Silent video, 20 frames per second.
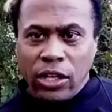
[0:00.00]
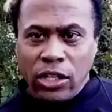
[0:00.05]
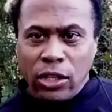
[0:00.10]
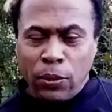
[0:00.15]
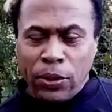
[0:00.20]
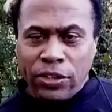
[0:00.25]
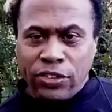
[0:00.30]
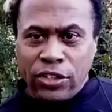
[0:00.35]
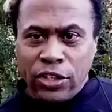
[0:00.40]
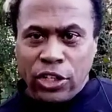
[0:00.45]
you
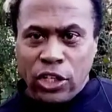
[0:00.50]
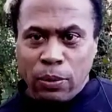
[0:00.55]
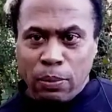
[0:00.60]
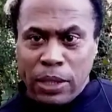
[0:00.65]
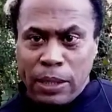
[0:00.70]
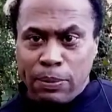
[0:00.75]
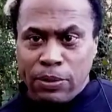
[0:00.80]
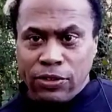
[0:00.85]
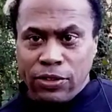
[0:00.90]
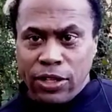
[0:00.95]
know, with the
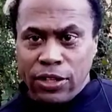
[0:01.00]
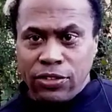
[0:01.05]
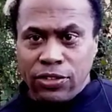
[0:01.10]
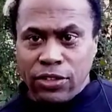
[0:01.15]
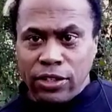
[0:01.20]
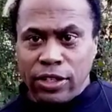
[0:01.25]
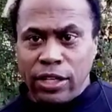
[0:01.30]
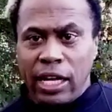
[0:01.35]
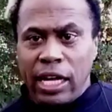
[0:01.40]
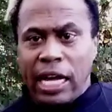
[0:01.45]
CQB
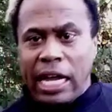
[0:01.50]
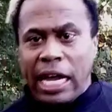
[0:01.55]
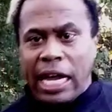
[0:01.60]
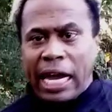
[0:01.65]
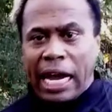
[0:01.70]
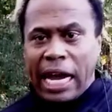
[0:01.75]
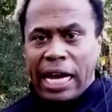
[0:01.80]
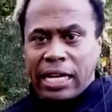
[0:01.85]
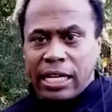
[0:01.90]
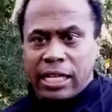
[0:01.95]
position
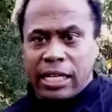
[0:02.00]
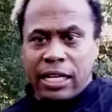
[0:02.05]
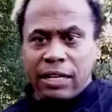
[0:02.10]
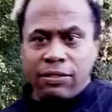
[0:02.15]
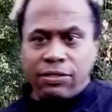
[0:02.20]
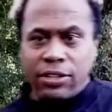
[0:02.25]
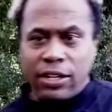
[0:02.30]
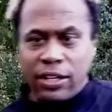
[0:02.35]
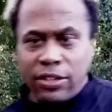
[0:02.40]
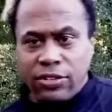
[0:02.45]
and it
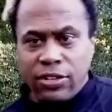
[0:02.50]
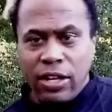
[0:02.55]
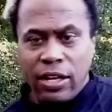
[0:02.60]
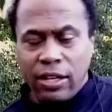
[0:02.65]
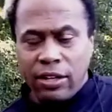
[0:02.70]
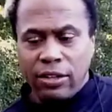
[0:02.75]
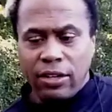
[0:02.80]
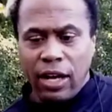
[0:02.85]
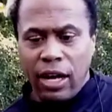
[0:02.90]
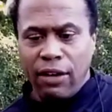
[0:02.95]
gives us
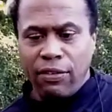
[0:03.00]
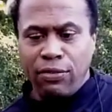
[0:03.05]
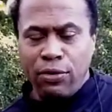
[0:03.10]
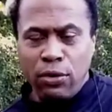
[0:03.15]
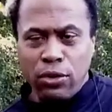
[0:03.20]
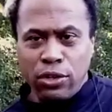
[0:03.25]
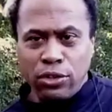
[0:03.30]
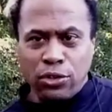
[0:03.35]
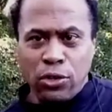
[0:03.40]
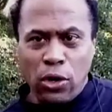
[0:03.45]
uh,
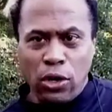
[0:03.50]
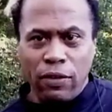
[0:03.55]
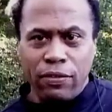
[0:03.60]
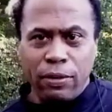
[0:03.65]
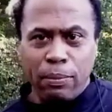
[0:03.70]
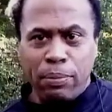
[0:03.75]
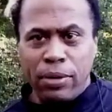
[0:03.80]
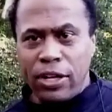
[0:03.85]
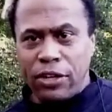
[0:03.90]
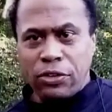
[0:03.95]
full control
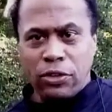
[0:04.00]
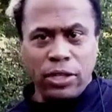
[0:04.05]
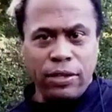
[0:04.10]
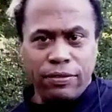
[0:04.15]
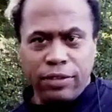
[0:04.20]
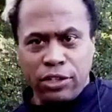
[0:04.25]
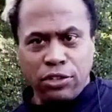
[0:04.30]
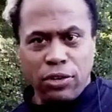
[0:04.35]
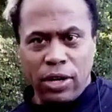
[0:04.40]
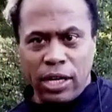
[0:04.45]
of the pistol
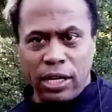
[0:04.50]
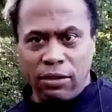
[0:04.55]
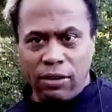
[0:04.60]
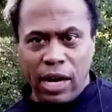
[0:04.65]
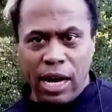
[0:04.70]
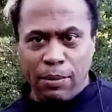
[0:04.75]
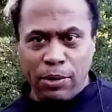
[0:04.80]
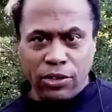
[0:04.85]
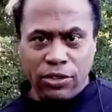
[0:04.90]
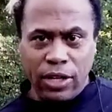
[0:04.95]
even if they try to
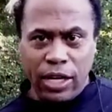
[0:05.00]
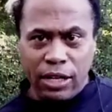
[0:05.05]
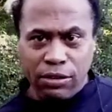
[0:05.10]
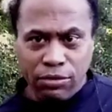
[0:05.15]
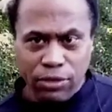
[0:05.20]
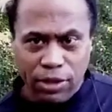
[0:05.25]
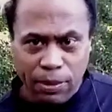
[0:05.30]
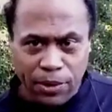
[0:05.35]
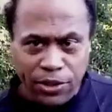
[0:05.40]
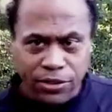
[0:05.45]
grab it or take
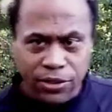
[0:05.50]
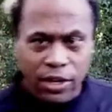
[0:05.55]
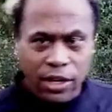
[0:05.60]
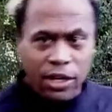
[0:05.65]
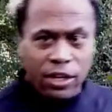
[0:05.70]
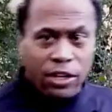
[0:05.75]
it from us.